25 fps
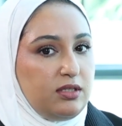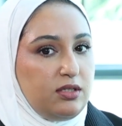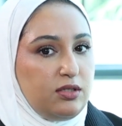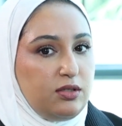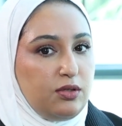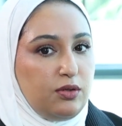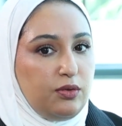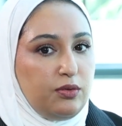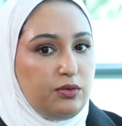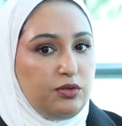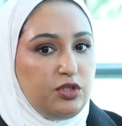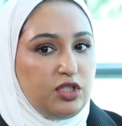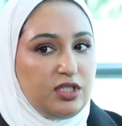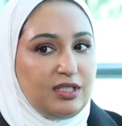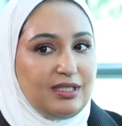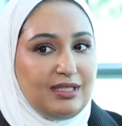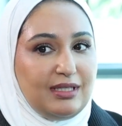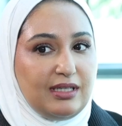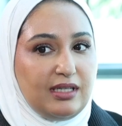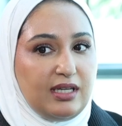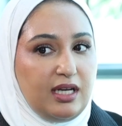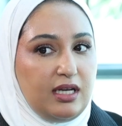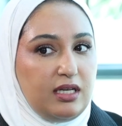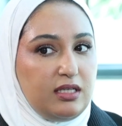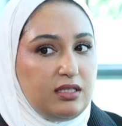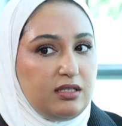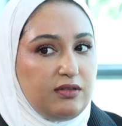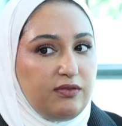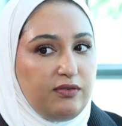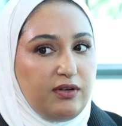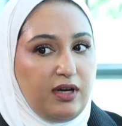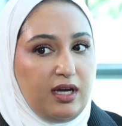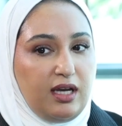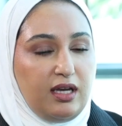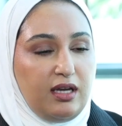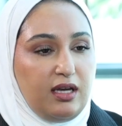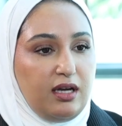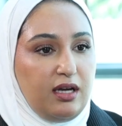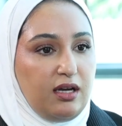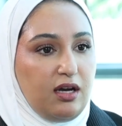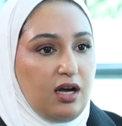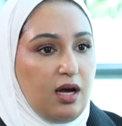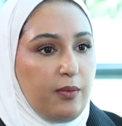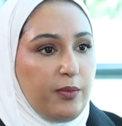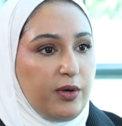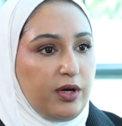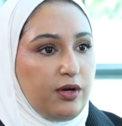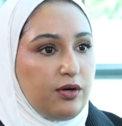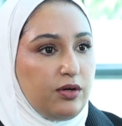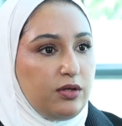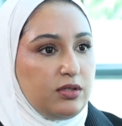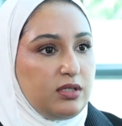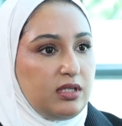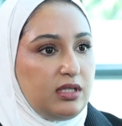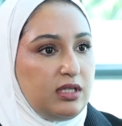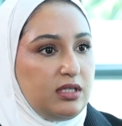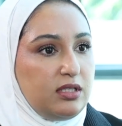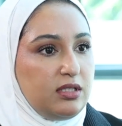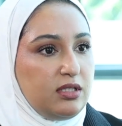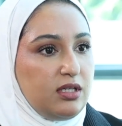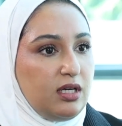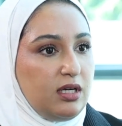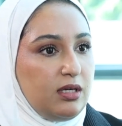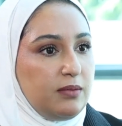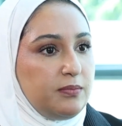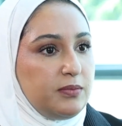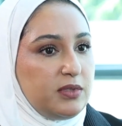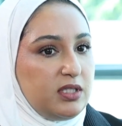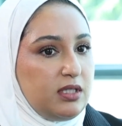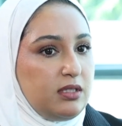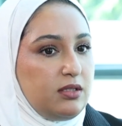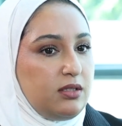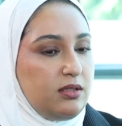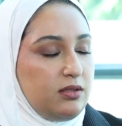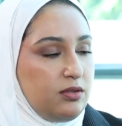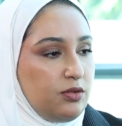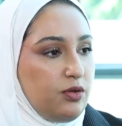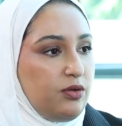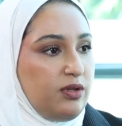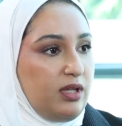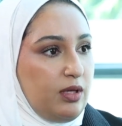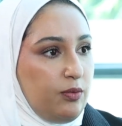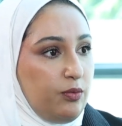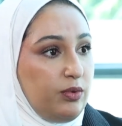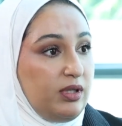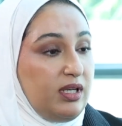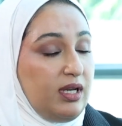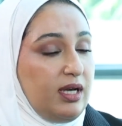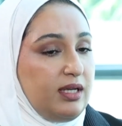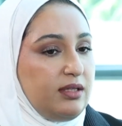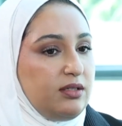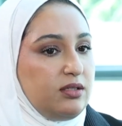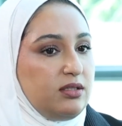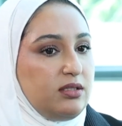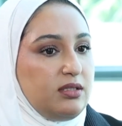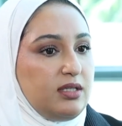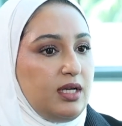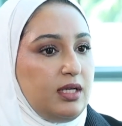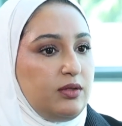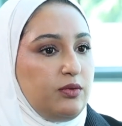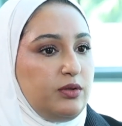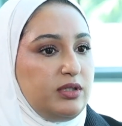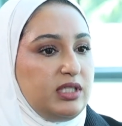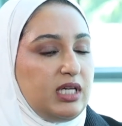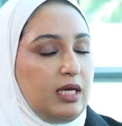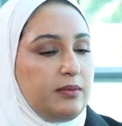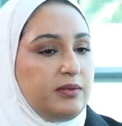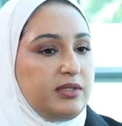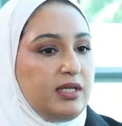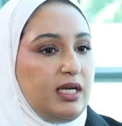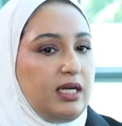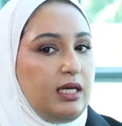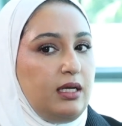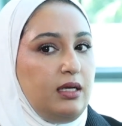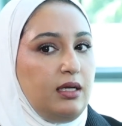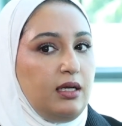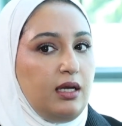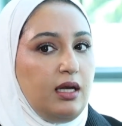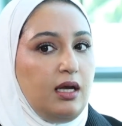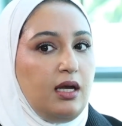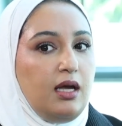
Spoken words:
So just in case if I come across these terms, so they will understand what I'm saying.